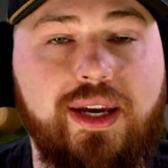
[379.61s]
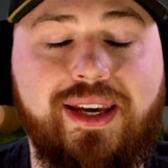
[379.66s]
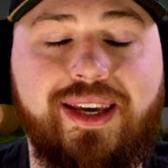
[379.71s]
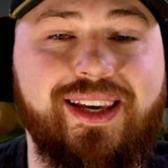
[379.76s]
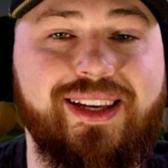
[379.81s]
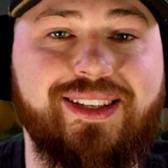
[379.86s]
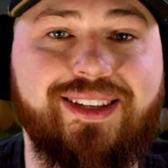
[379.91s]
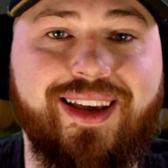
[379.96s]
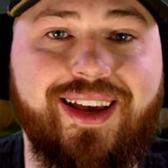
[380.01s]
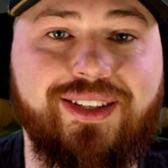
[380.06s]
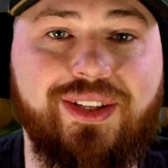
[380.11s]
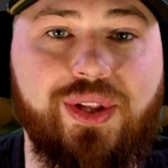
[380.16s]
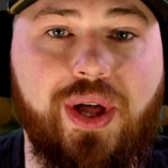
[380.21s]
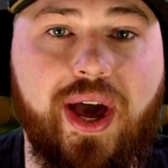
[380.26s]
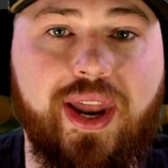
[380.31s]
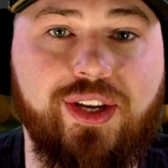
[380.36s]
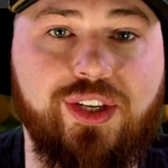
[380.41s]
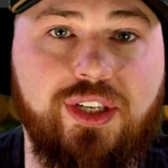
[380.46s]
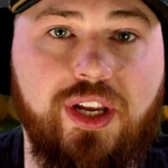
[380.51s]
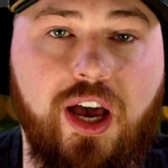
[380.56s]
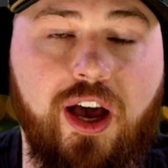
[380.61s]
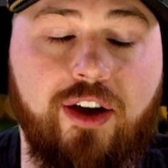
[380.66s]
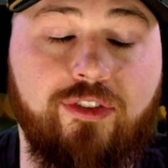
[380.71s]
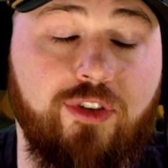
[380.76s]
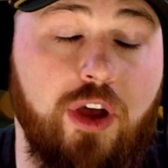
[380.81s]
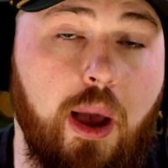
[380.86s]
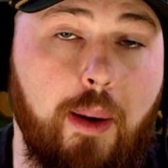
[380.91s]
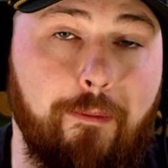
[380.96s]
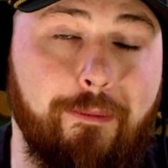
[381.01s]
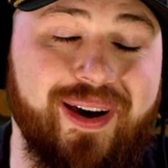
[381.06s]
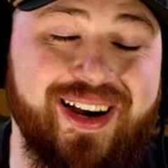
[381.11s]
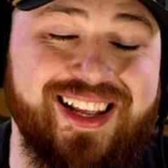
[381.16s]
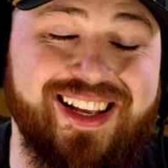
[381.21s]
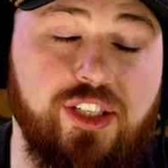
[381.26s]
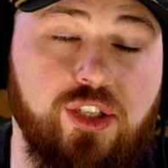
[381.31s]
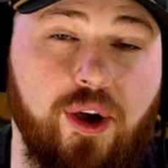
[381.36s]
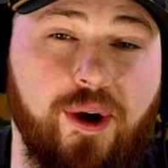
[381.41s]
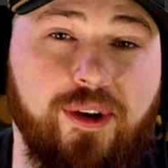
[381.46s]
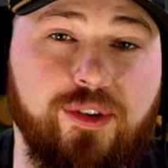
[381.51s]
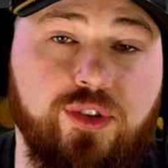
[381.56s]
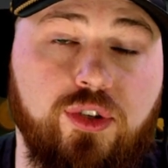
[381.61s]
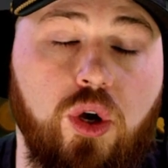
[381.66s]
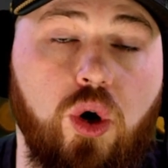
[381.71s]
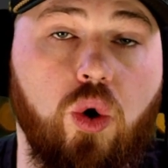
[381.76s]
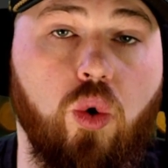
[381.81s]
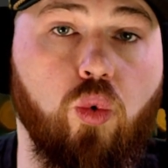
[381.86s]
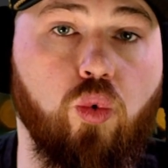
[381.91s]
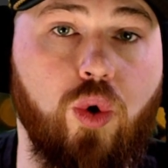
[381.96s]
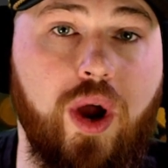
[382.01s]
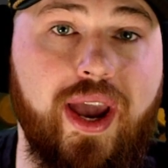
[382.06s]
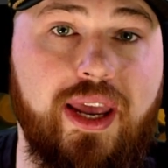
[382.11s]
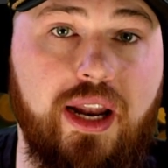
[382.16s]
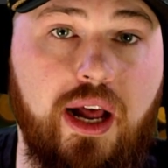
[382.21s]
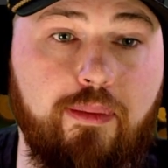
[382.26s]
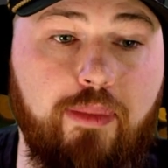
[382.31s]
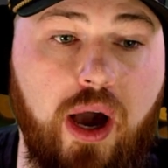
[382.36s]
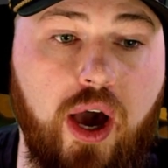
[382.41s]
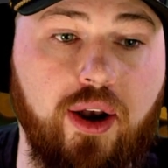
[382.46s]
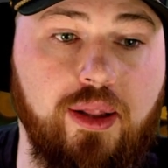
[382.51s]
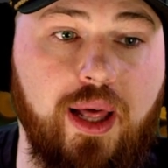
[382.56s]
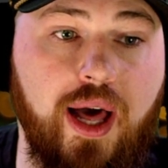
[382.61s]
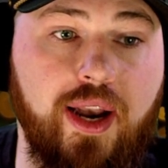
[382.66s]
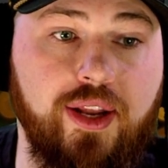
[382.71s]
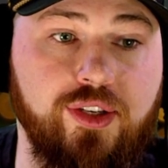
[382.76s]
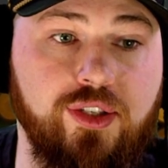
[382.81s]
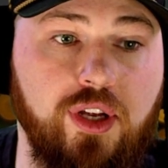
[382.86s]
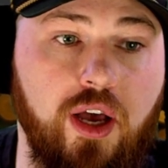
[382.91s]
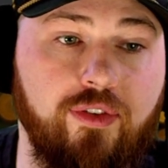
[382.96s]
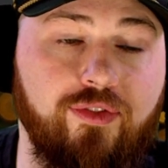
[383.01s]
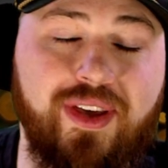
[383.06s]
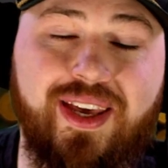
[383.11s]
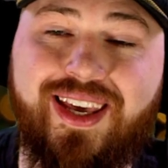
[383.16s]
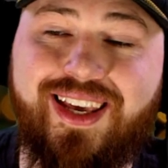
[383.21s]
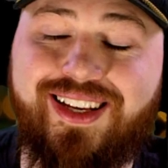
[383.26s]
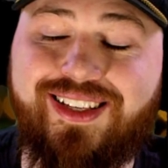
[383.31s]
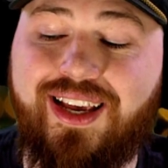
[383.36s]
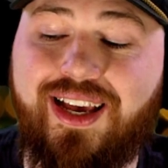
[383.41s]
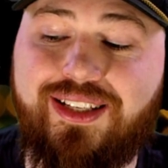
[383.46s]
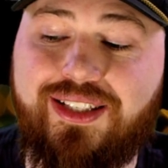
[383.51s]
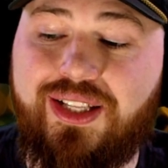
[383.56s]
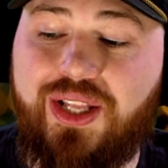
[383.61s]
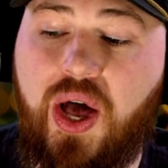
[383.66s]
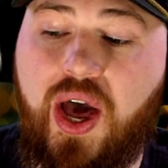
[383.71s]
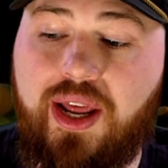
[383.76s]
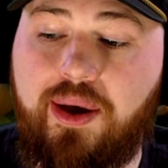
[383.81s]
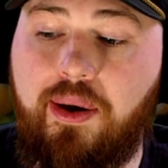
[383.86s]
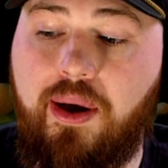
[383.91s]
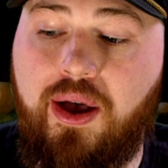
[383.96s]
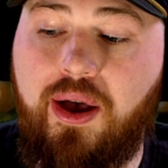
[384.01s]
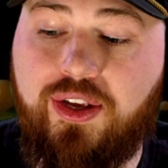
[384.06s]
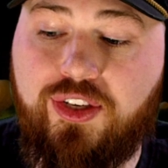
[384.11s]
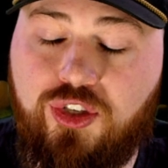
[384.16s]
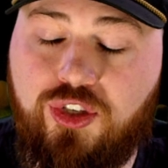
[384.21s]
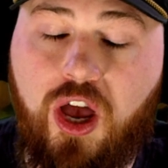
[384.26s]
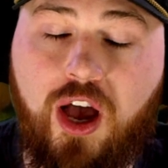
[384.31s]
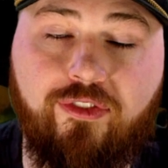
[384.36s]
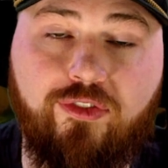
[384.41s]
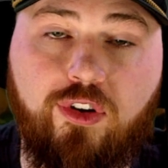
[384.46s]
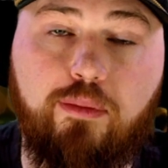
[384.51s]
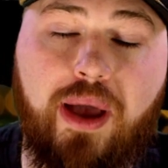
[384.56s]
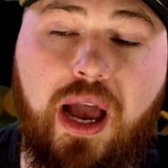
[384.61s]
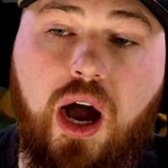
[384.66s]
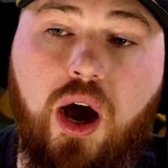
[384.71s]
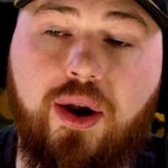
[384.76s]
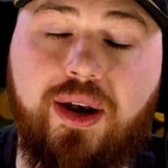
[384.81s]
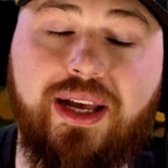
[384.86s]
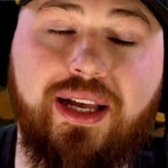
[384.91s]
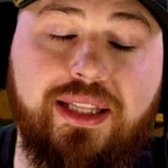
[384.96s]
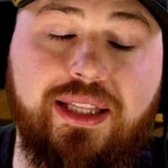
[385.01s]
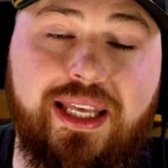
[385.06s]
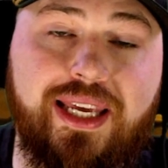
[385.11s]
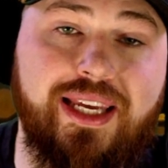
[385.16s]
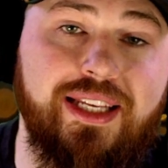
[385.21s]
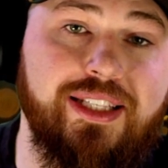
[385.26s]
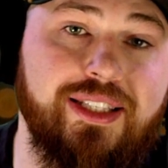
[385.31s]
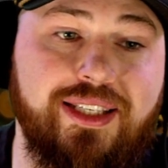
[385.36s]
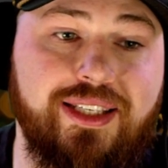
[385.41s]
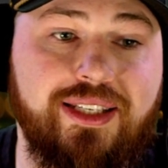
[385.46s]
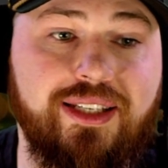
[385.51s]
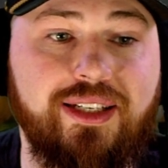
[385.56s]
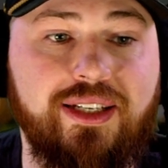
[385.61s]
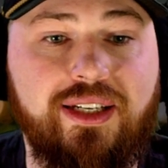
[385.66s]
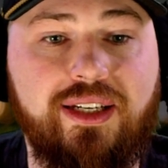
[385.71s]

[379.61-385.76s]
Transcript: He says a lot of stuff, but he's also right about a lot of stuff. He says a lot of stuff about elites,